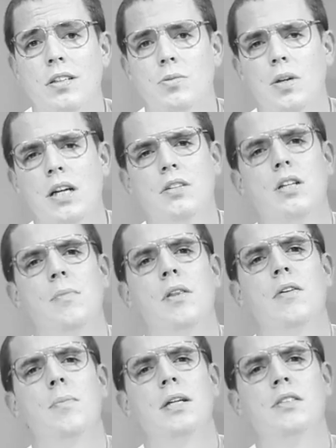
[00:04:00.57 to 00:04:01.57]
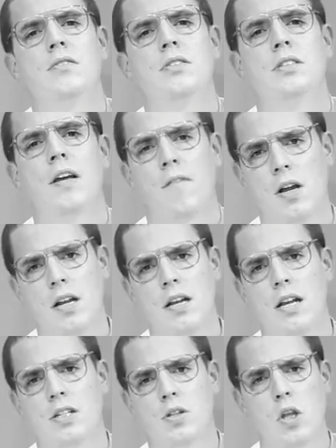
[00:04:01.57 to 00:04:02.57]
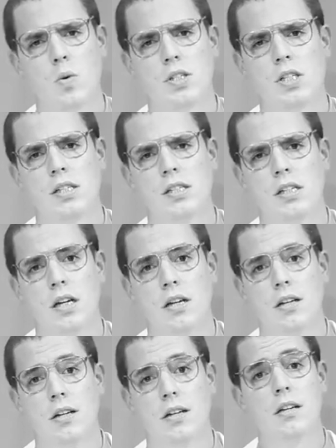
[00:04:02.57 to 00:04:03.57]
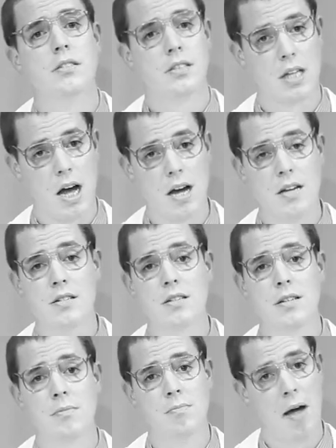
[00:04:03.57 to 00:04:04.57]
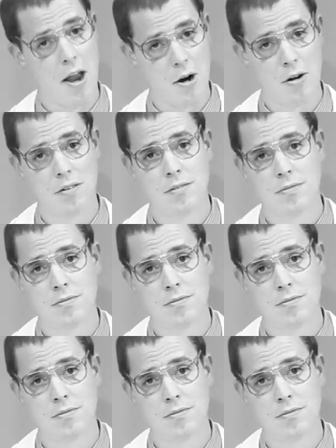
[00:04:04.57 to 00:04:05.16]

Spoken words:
as we examine the pygmies of Africa and answer the question, does size matter?